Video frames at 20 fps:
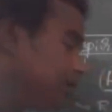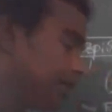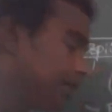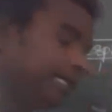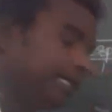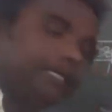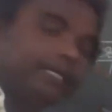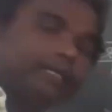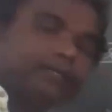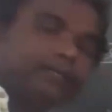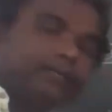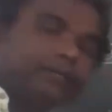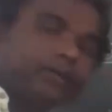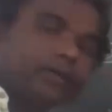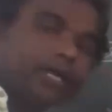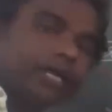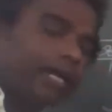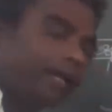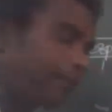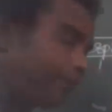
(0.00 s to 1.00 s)
Right.
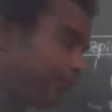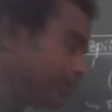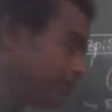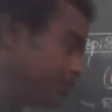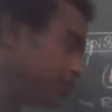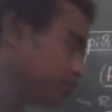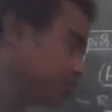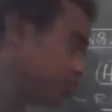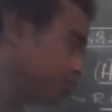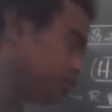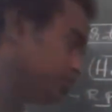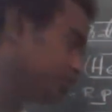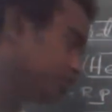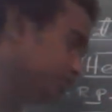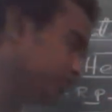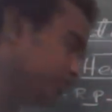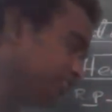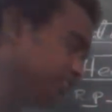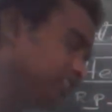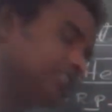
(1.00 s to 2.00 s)
Okay, now. So
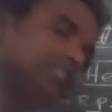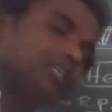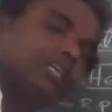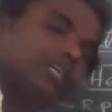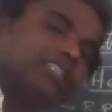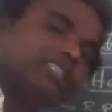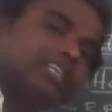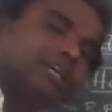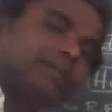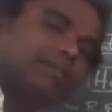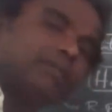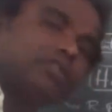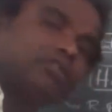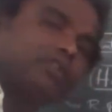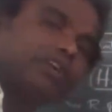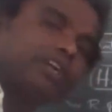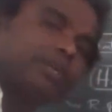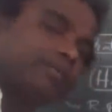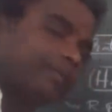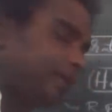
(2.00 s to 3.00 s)
this fish examples
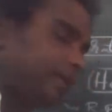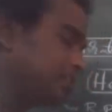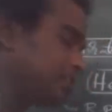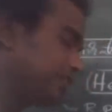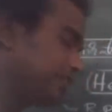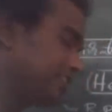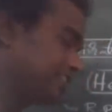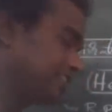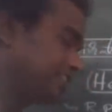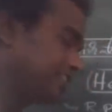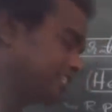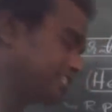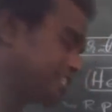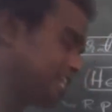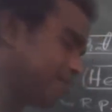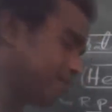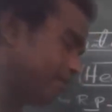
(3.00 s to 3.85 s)
vertebrates, fishes,